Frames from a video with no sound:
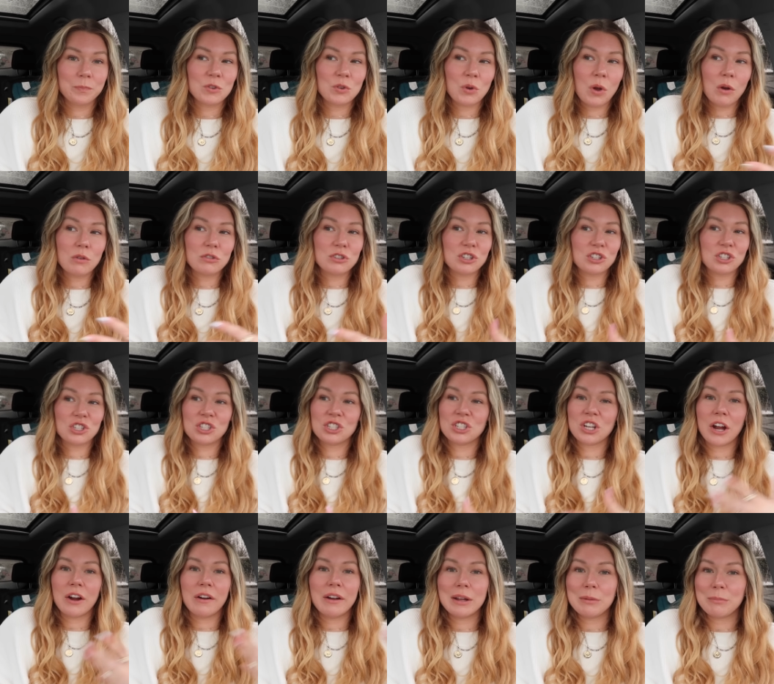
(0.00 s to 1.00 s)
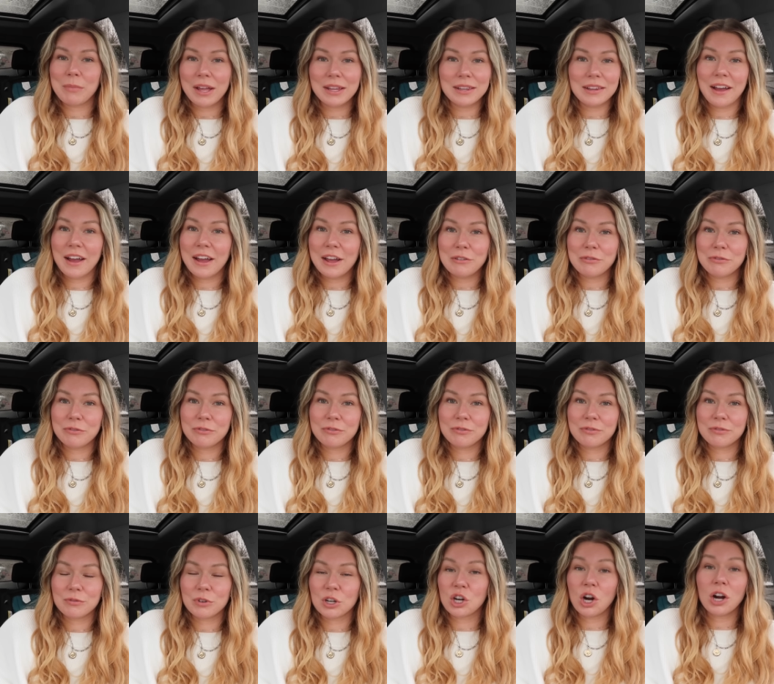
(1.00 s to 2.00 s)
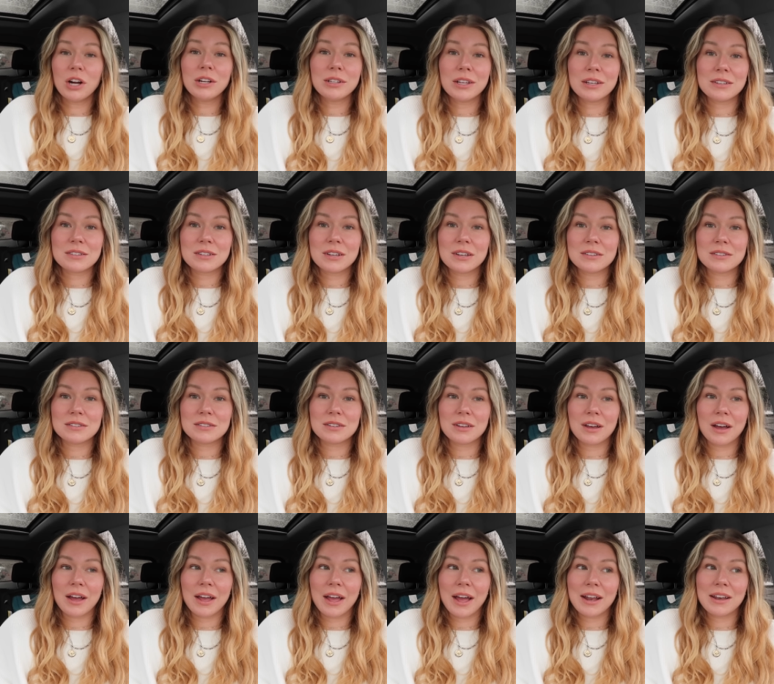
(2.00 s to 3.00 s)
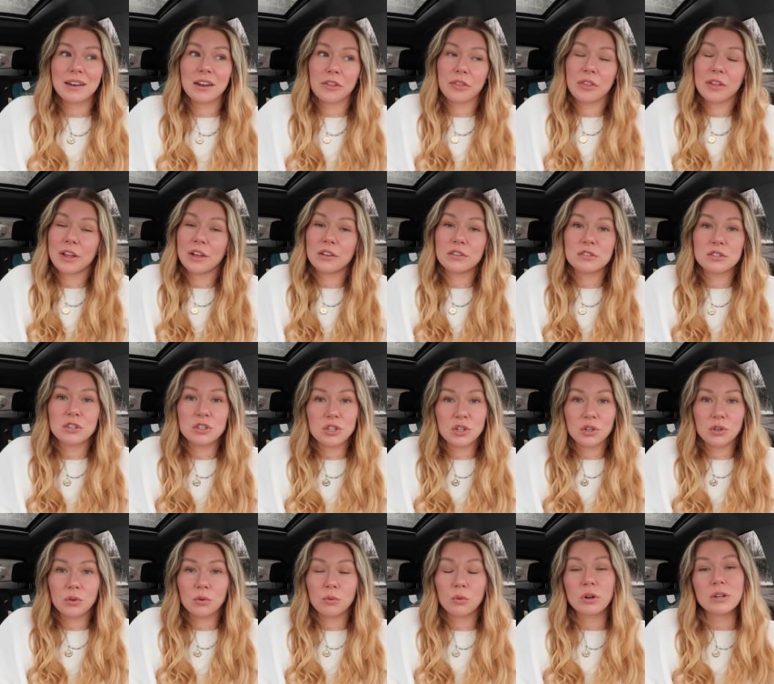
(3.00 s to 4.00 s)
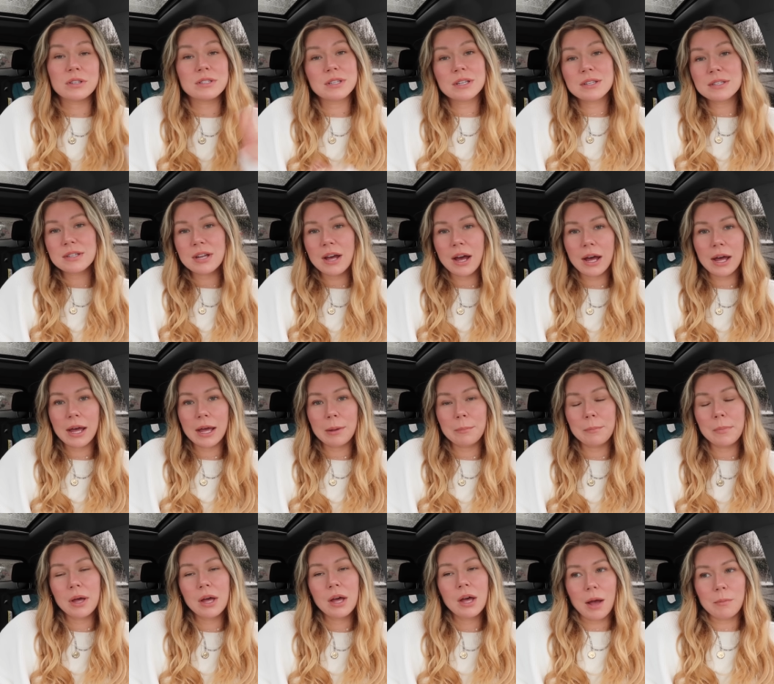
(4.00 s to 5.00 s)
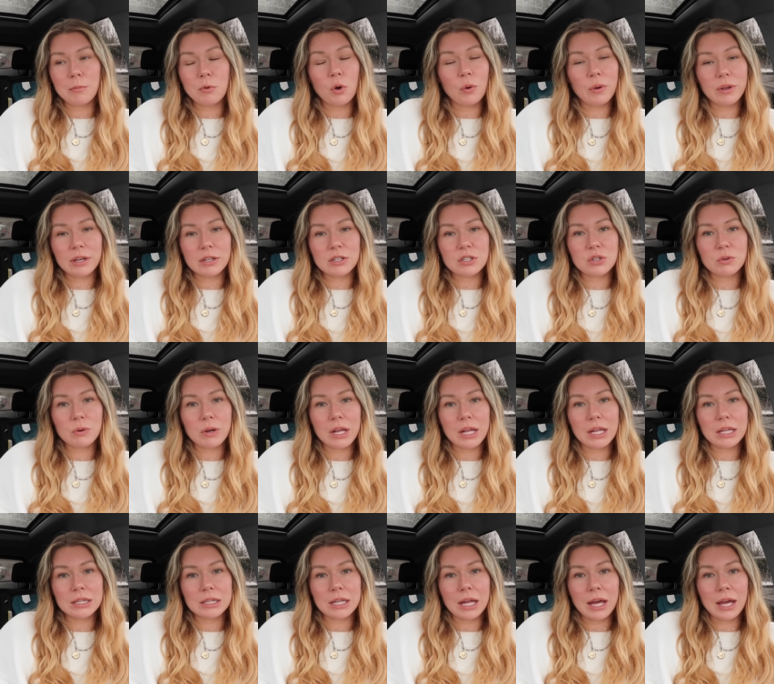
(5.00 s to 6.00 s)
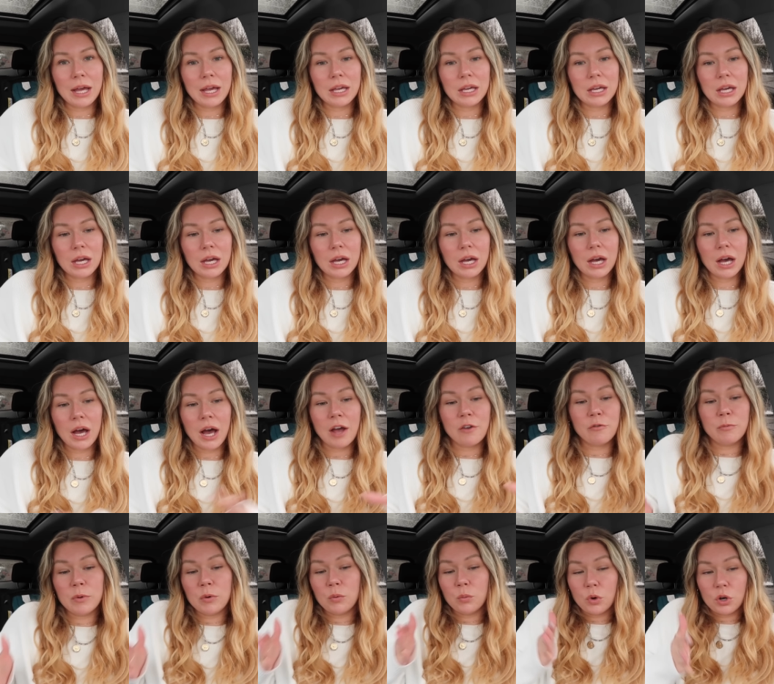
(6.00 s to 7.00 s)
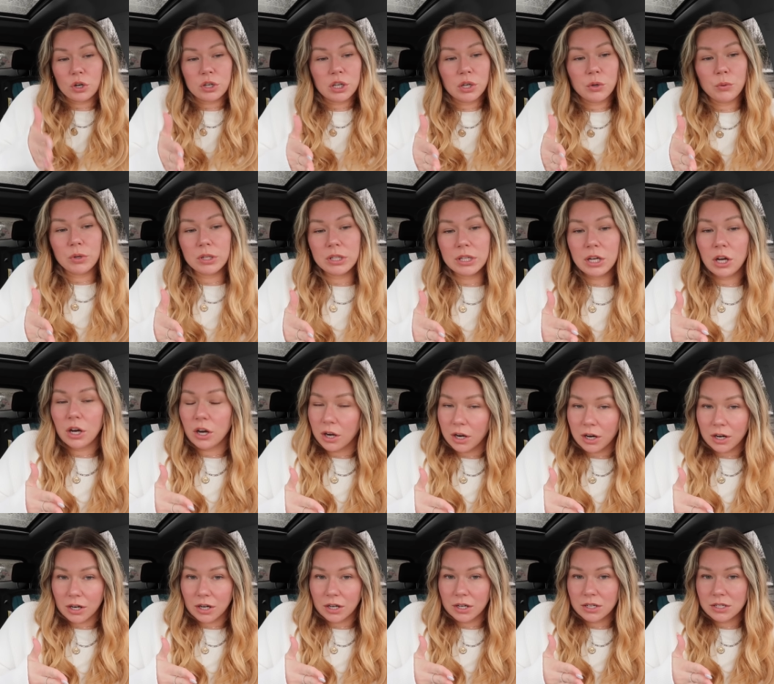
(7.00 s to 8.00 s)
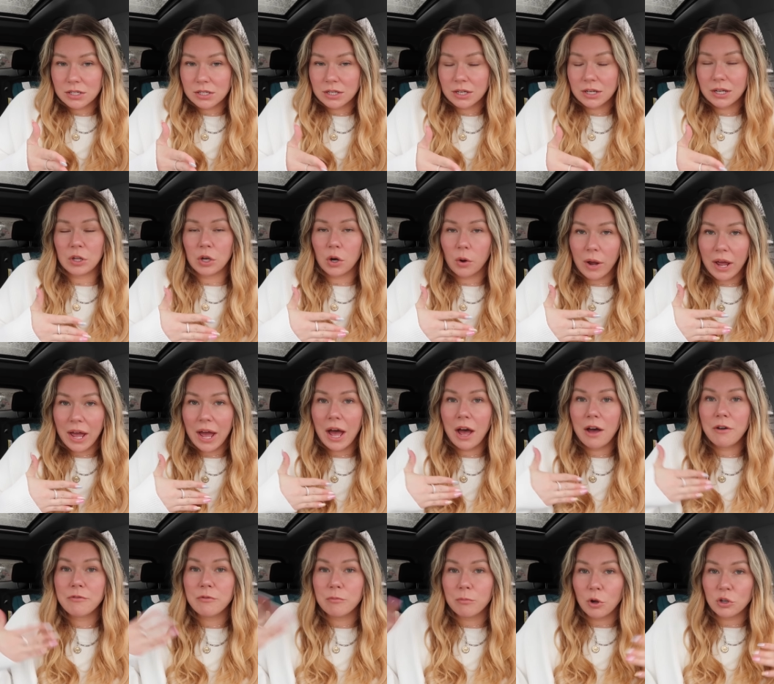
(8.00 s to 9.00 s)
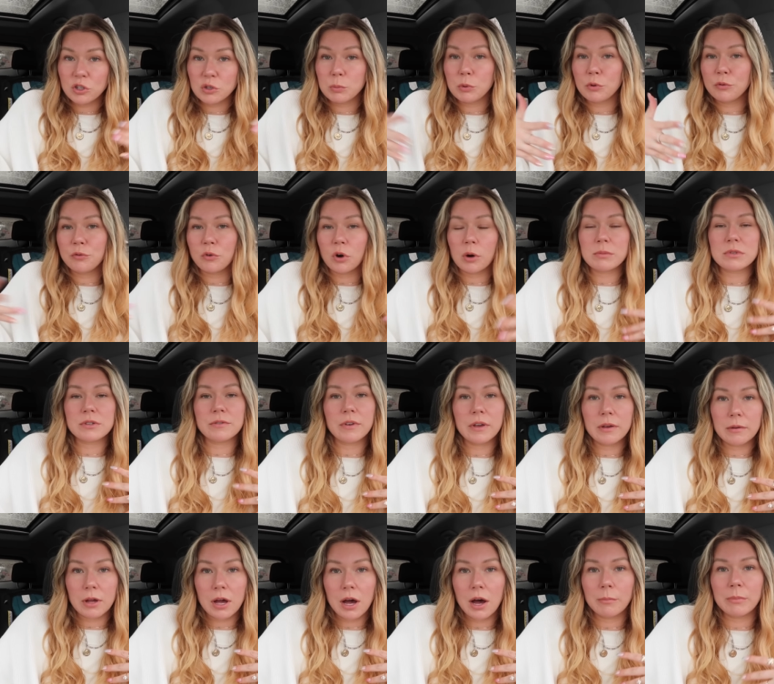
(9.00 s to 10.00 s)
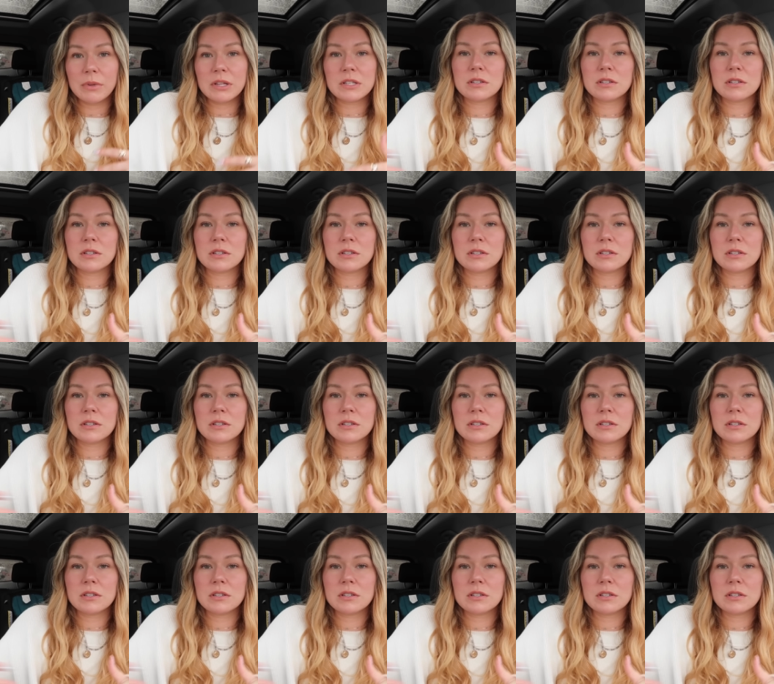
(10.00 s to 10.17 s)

So I was just sharing my life regardless because I had nothing else to do. Whereas this time, I'm going into it like, I've been working really hard. You know, I have multiple forms of income.